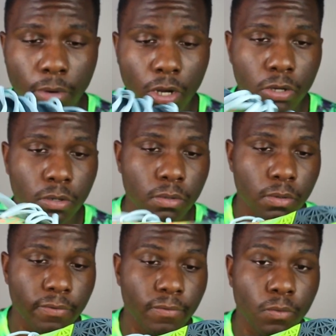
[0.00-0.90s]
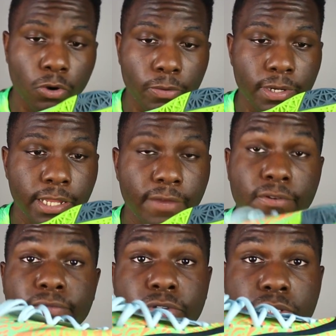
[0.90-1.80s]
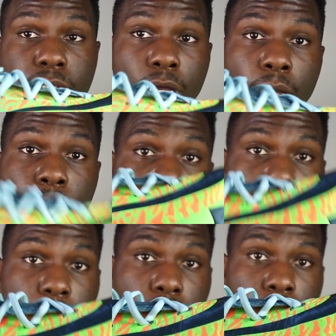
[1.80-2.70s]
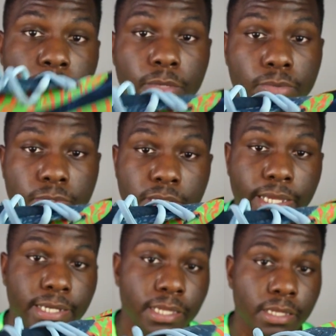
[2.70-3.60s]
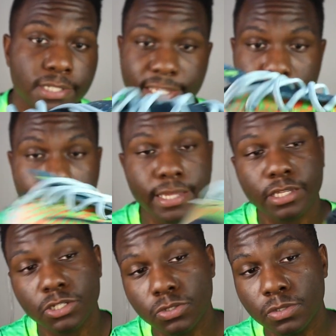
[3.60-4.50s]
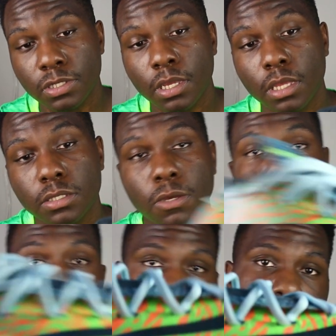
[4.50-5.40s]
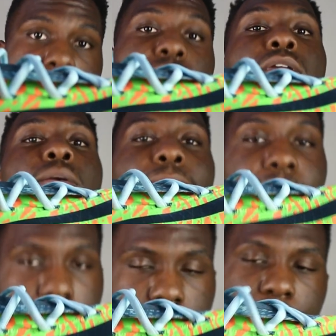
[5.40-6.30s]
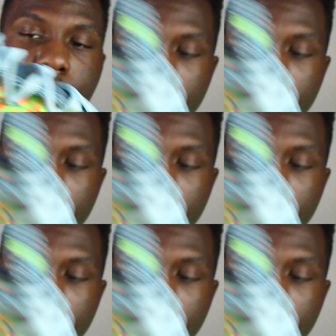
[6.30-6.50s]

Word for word: Bought them wore them today for the first time, like on people was like, dang, Jalen, I like your shoes. So yeah, my KD6